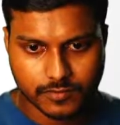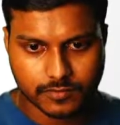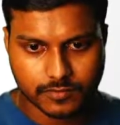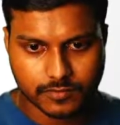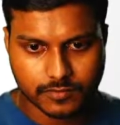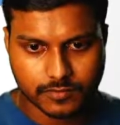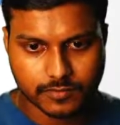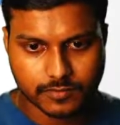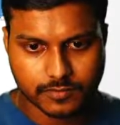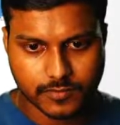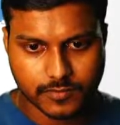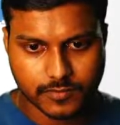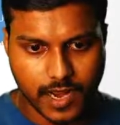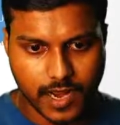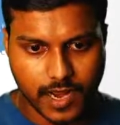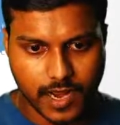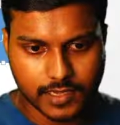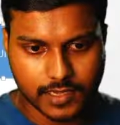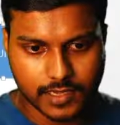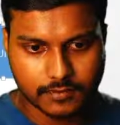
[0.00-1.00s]
drag them
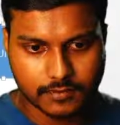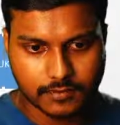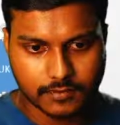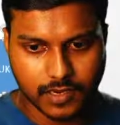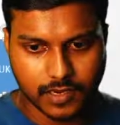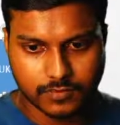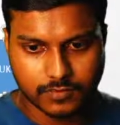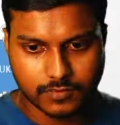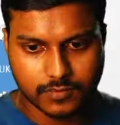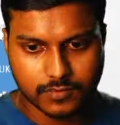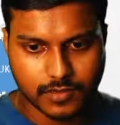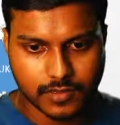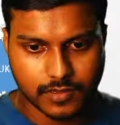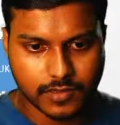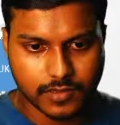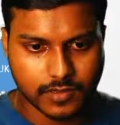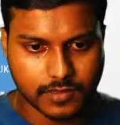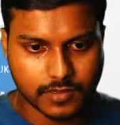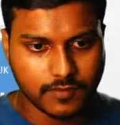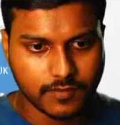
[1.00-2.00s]
down.
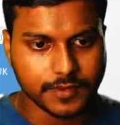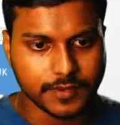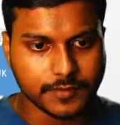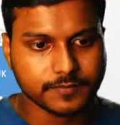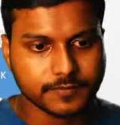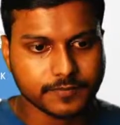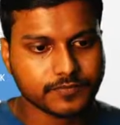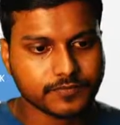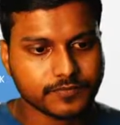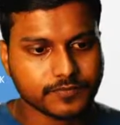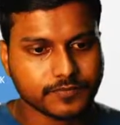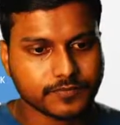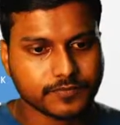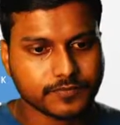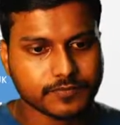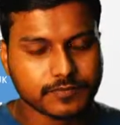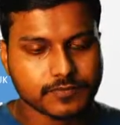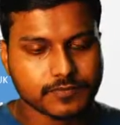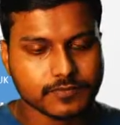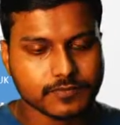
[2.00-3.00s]
Fine.
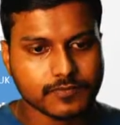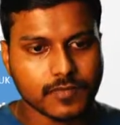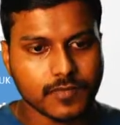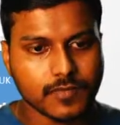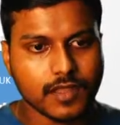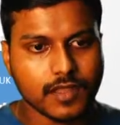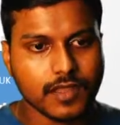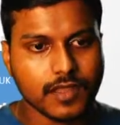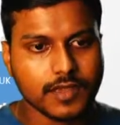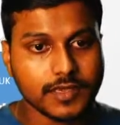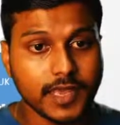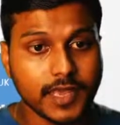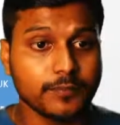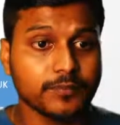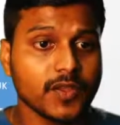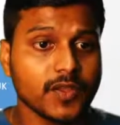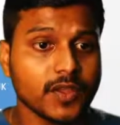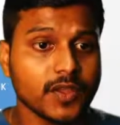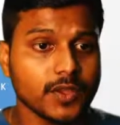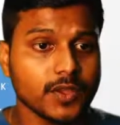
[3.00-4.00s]
Yeah.
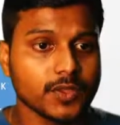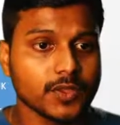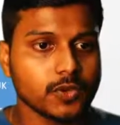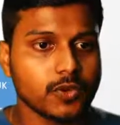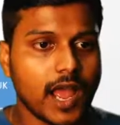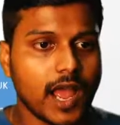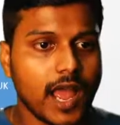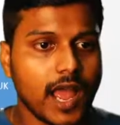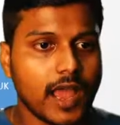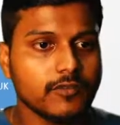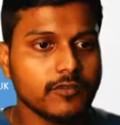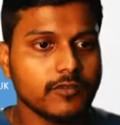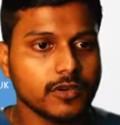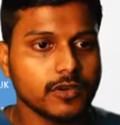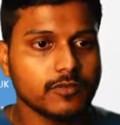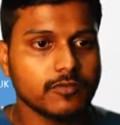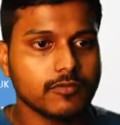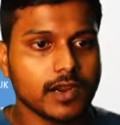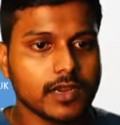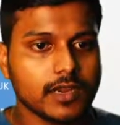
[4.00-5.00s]
So I would, what
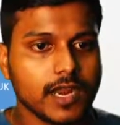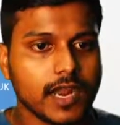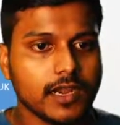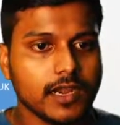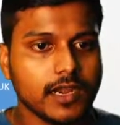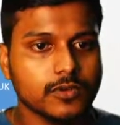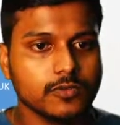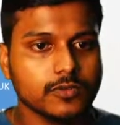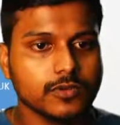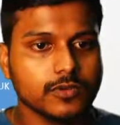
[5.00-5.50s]
I'll do is